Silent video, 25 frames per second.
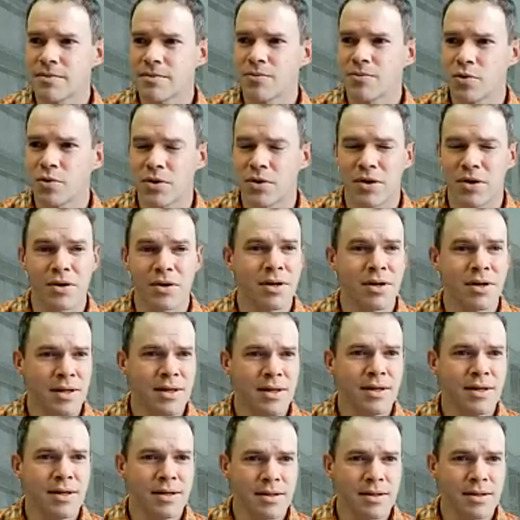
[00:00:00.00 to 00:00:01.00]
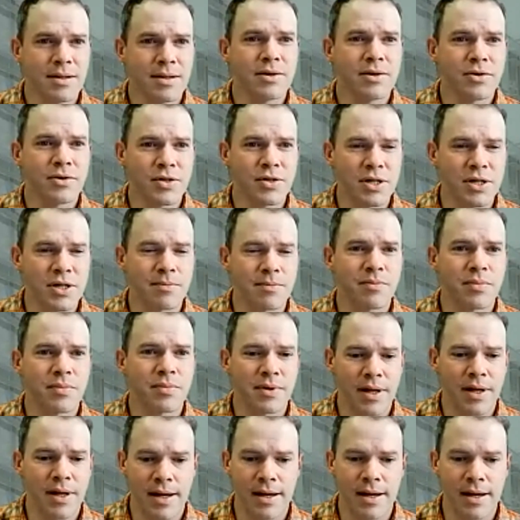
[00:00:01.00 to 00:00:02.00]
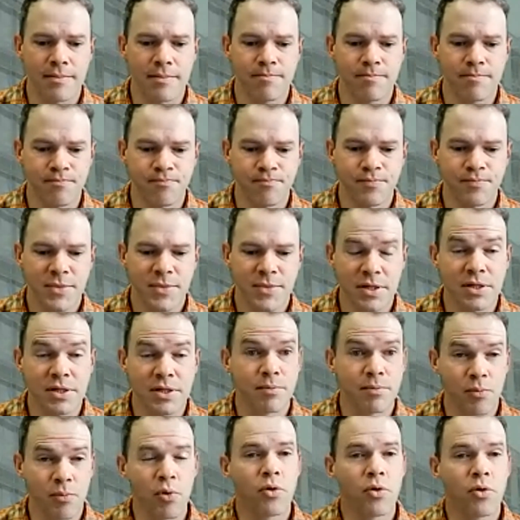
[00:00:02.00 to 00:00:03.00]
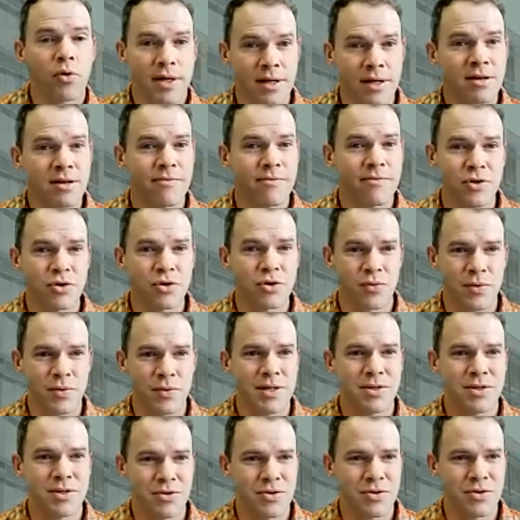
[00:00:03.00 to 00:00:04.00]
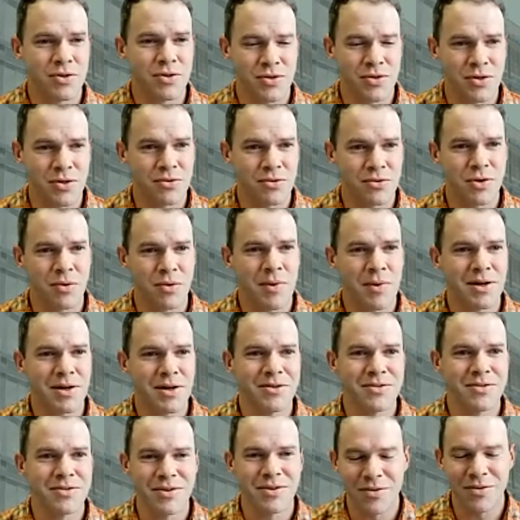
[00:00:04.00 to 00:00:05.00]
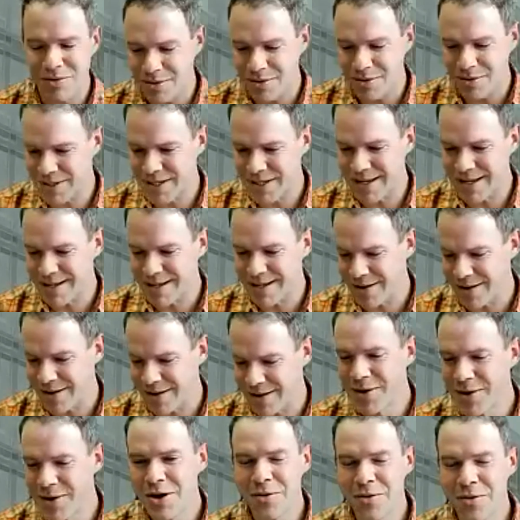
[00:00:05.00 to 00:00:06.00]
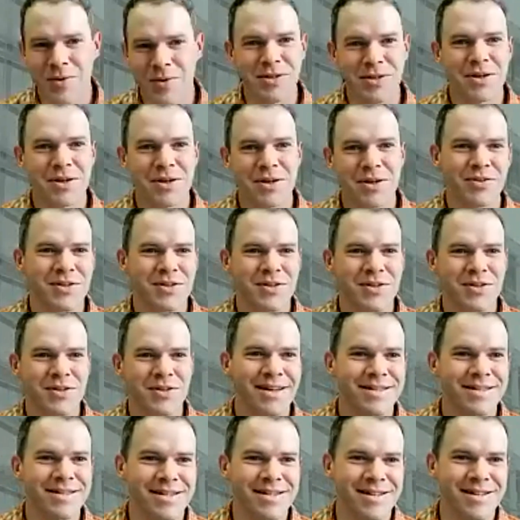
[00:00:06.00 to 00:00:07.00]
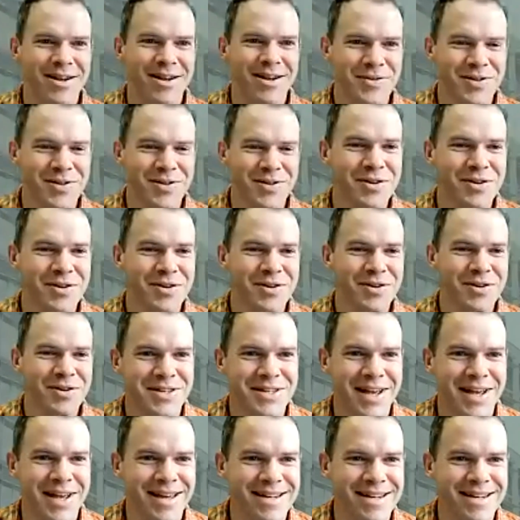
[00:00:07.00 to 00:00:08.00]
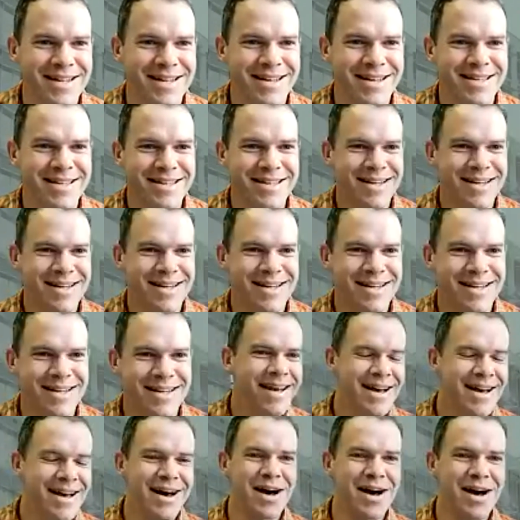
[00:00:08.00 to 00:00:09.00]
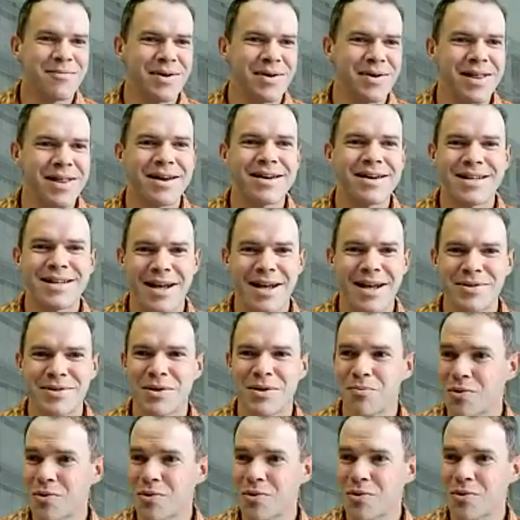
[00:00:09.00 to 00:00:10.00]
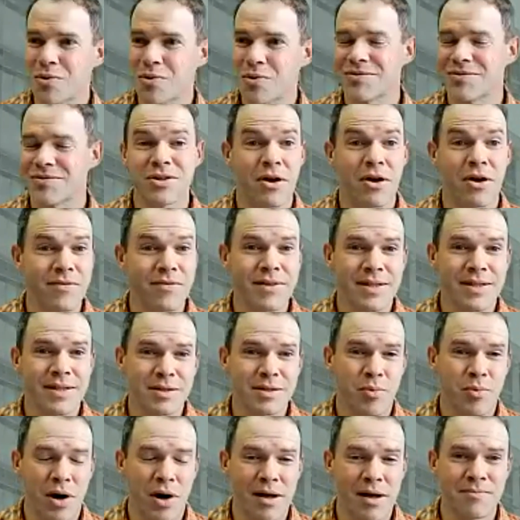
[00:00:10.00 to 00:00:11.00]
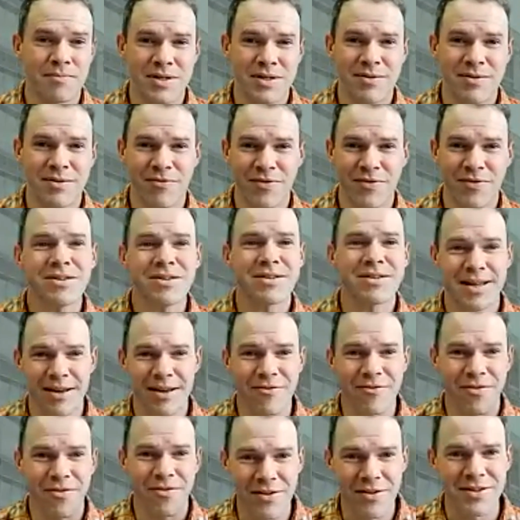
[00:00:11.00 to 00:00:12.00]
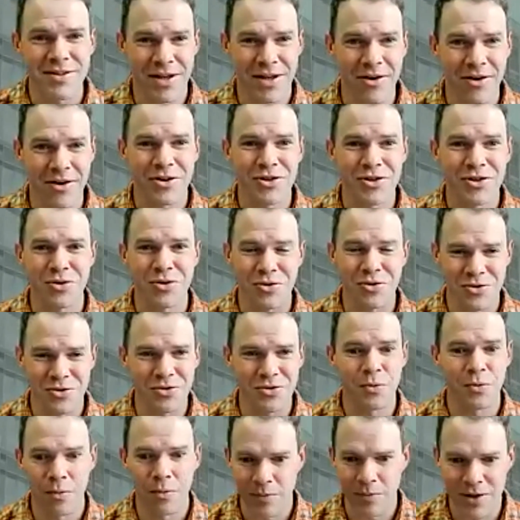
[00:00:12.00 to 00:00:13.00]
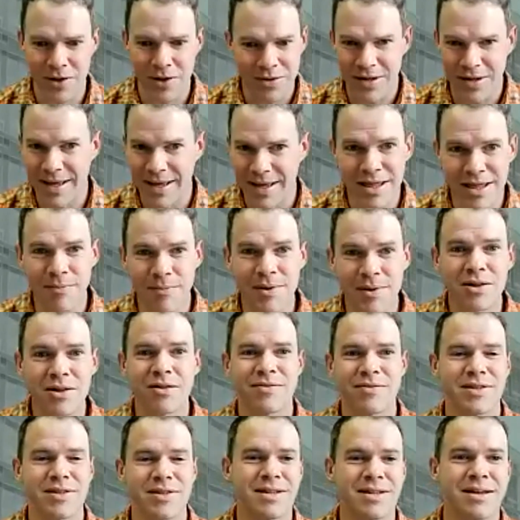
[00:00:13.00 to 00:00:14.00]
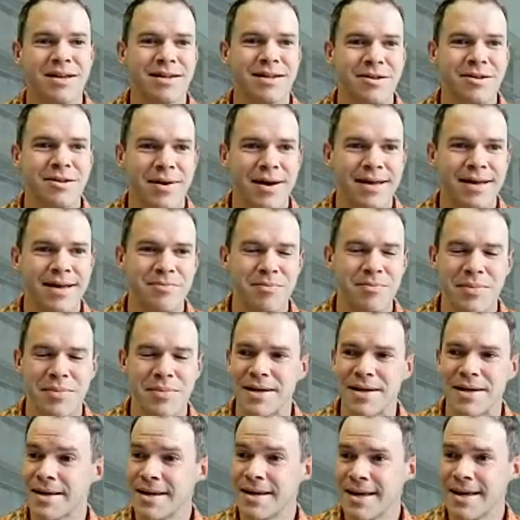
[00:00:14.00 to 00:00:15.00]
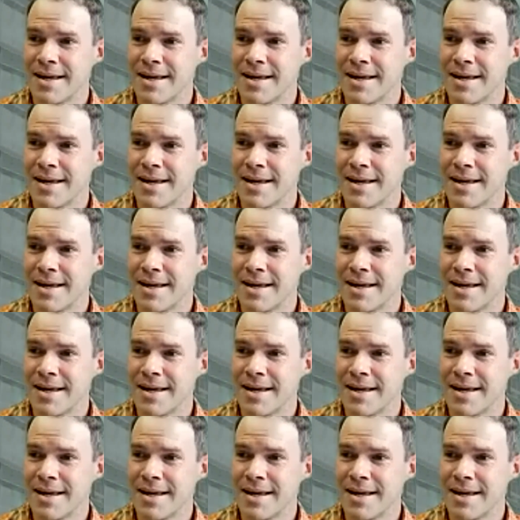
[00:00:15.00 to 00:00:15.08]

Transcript: more leadership to support individual researchers. So Meng, you said, what's good for science is not always good for the scientist. A lot of times the burden of solving these problems feels like it falls on our shoulders when we're in the middle of a study, right? But